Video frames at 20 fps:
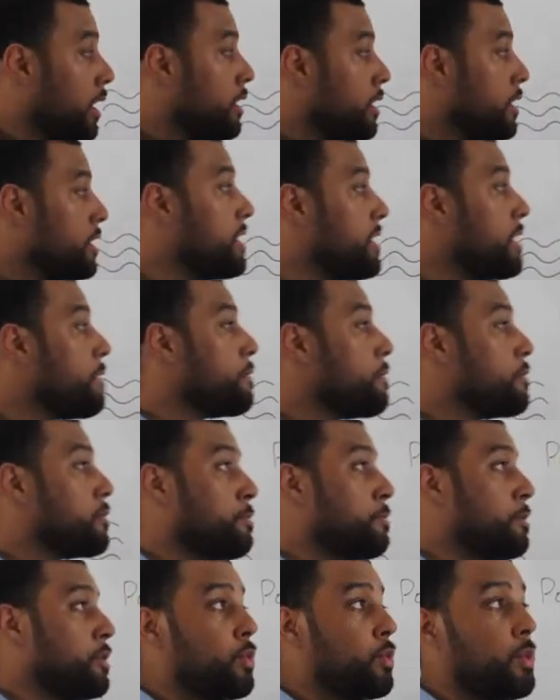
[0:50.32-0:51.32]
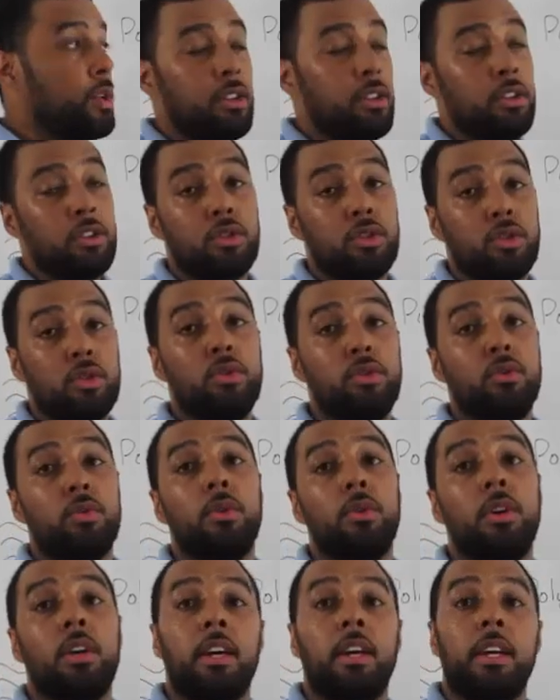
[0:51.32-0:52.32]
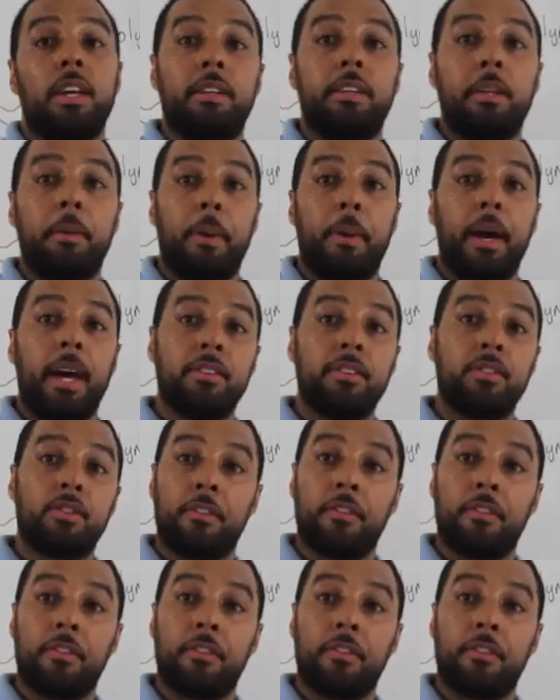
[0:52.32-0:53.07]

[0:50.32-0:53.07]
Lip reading: The difference between the two depends